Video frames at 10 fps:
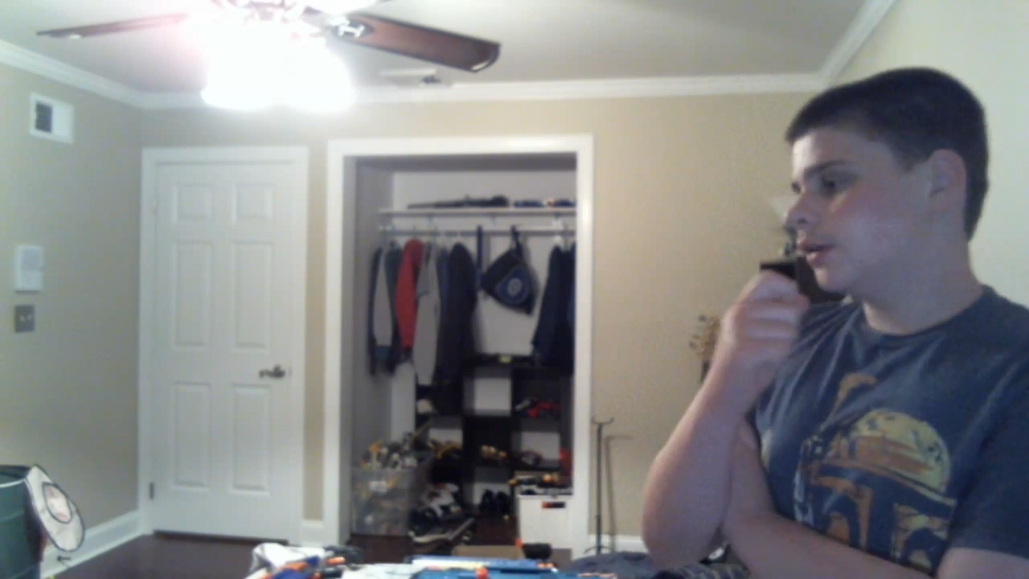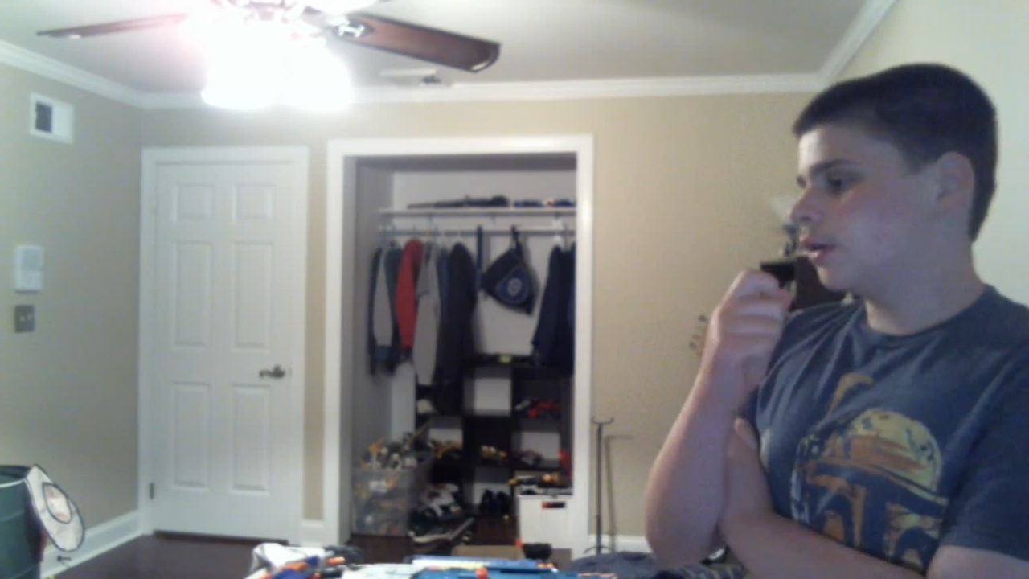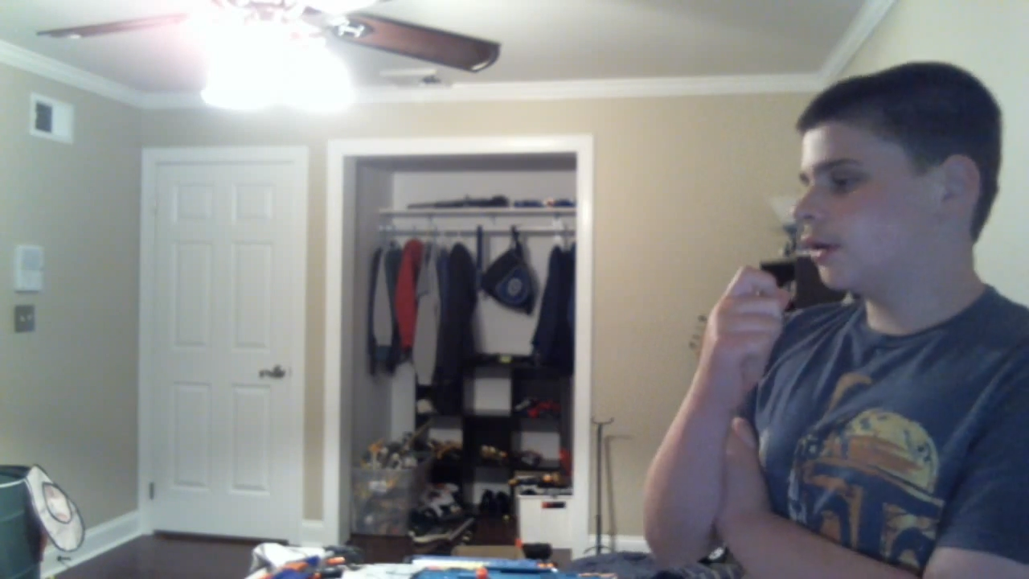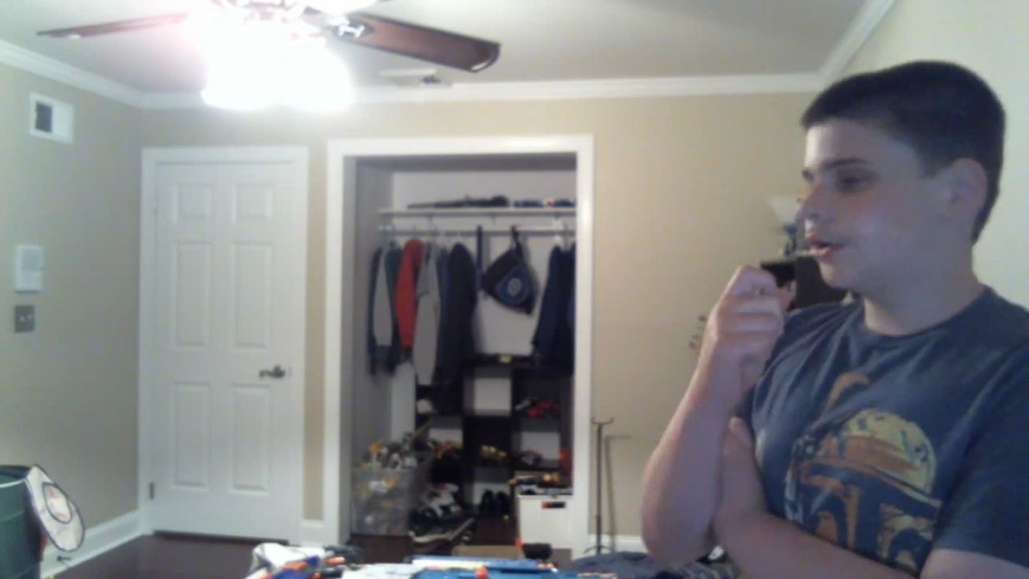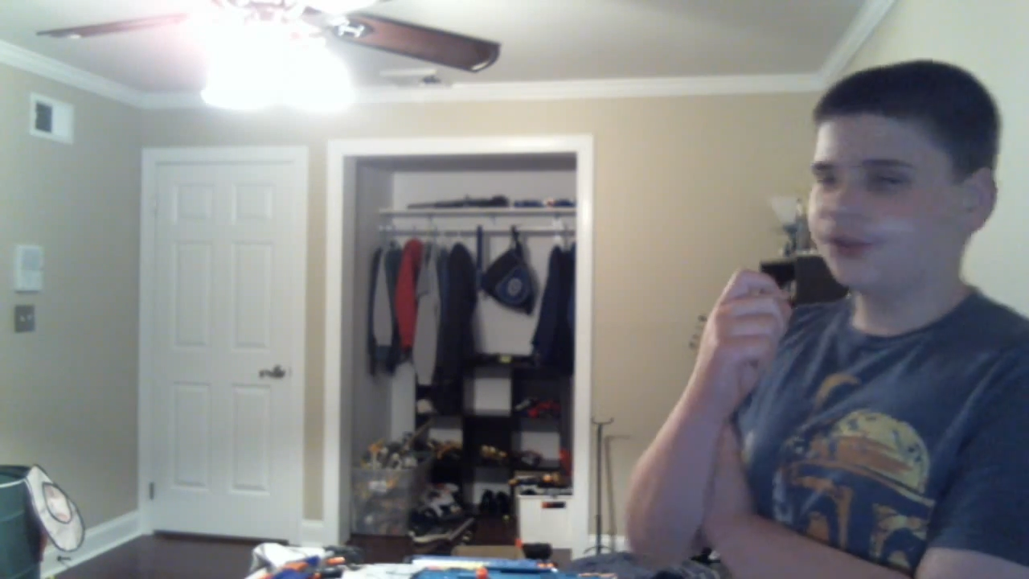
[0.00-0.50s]

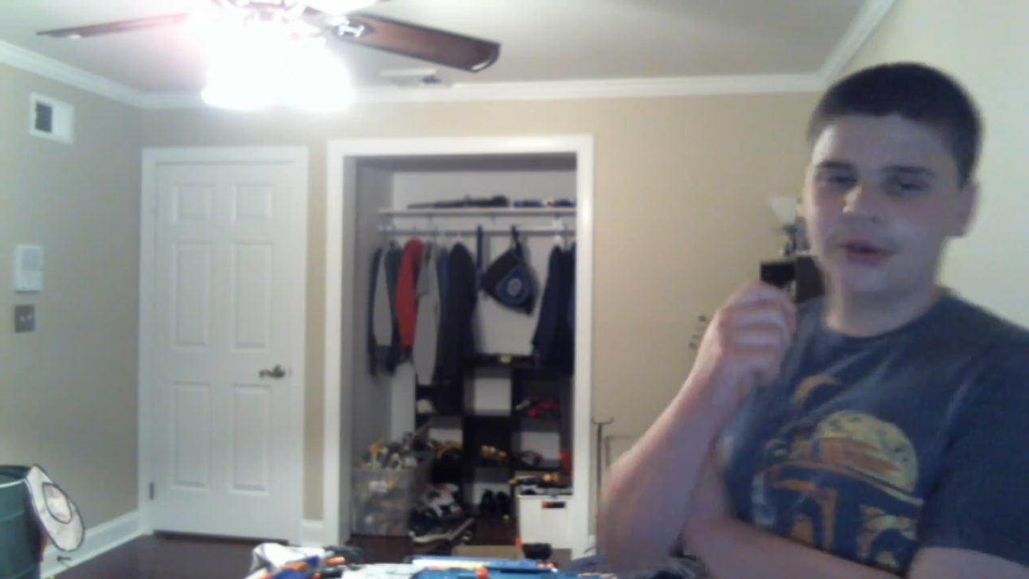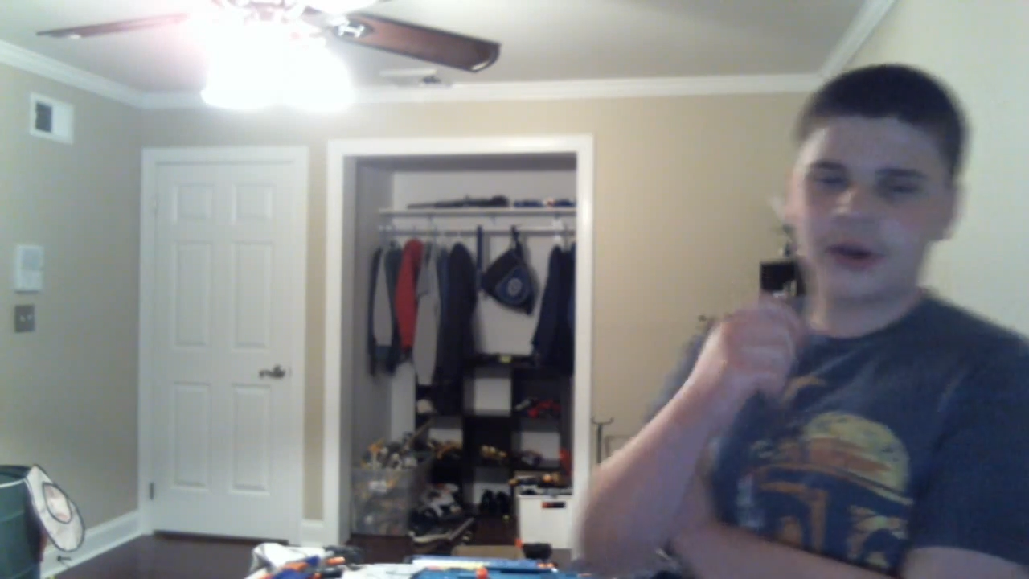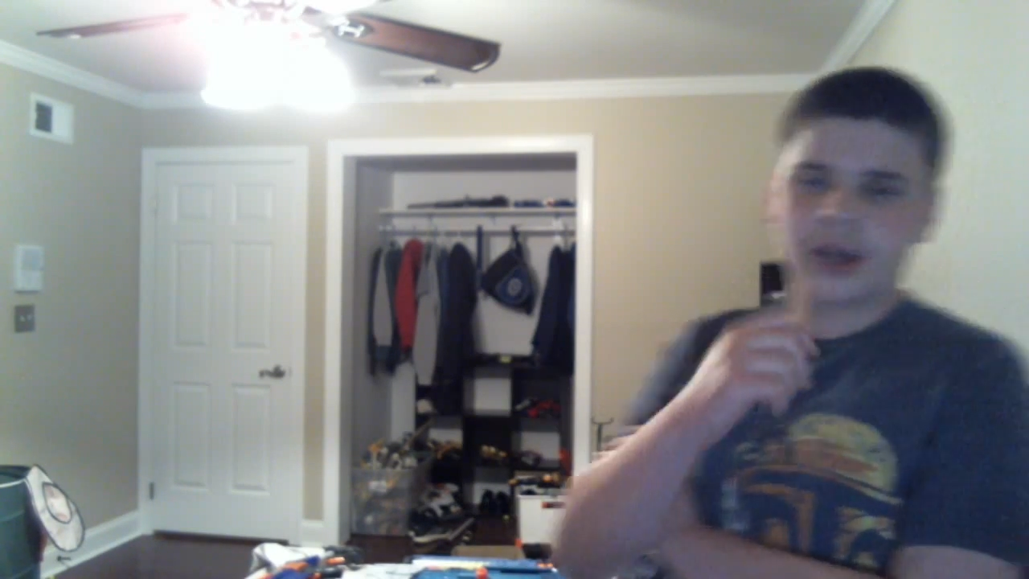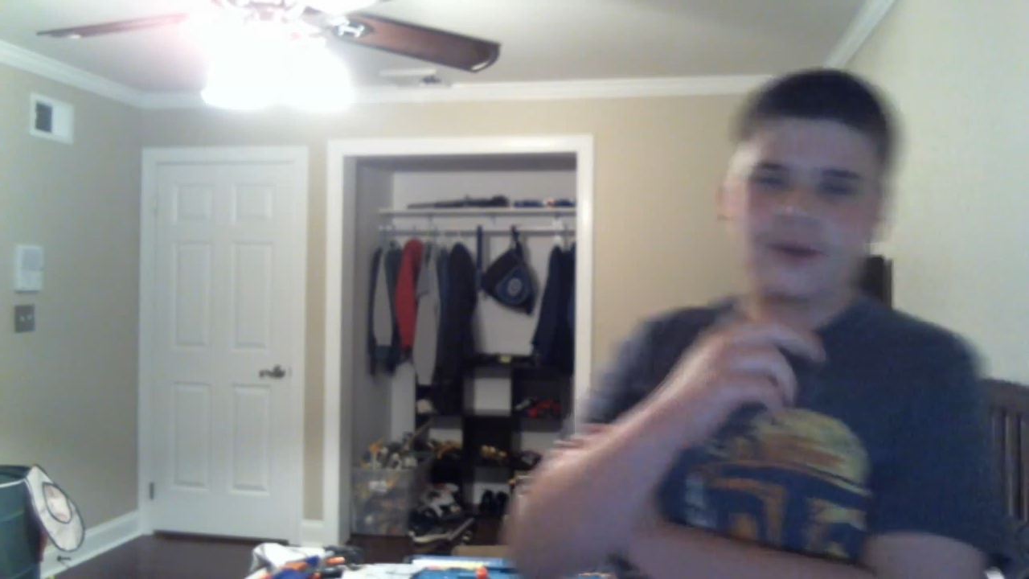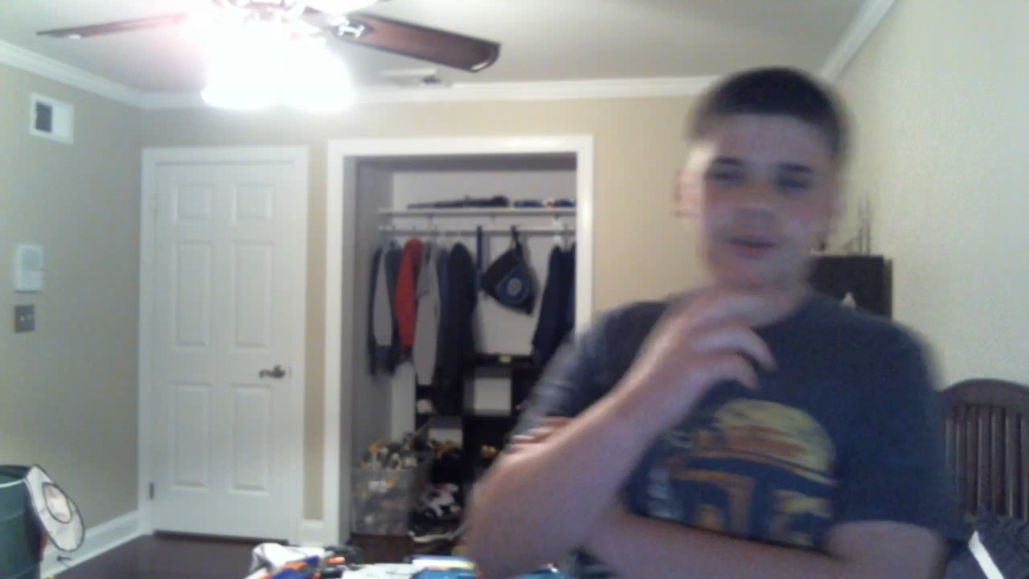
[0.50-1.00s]
are a few I haven't